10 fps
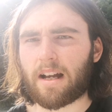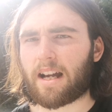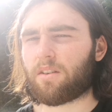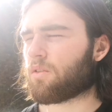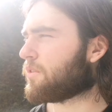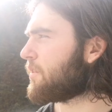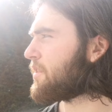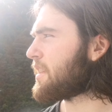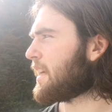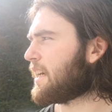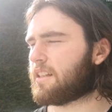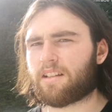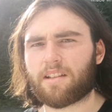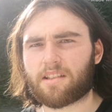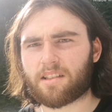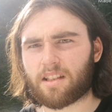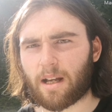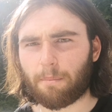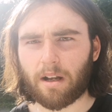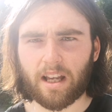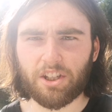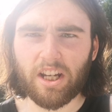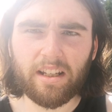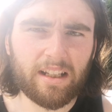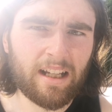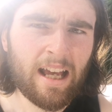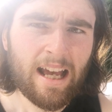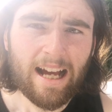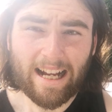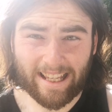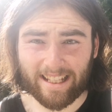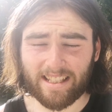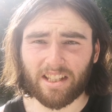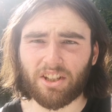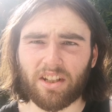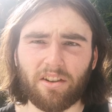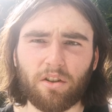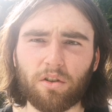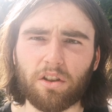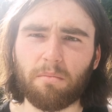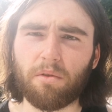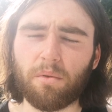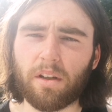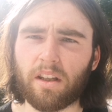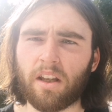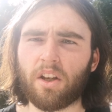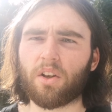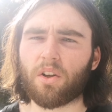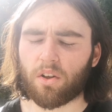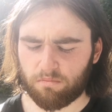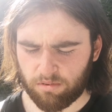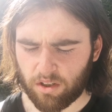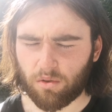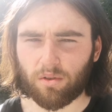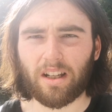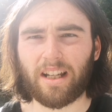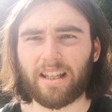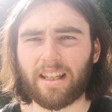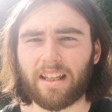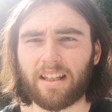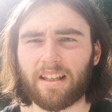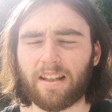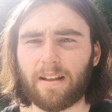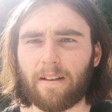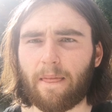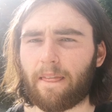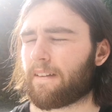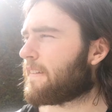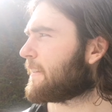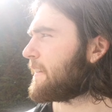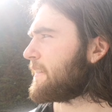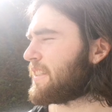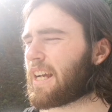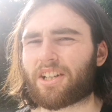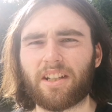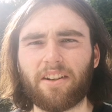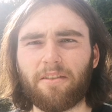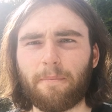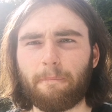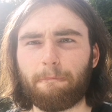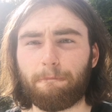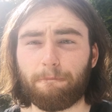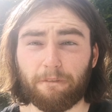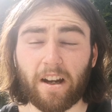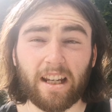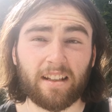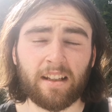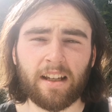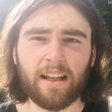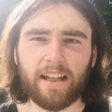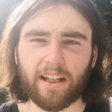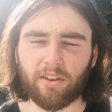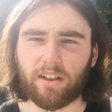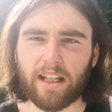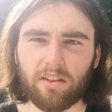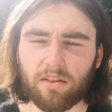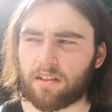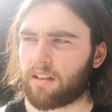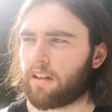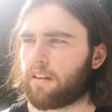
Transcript: I don't understand this agenda against the Snyder Cut community. You don't like Zack Snyder? Fine. You don't like us?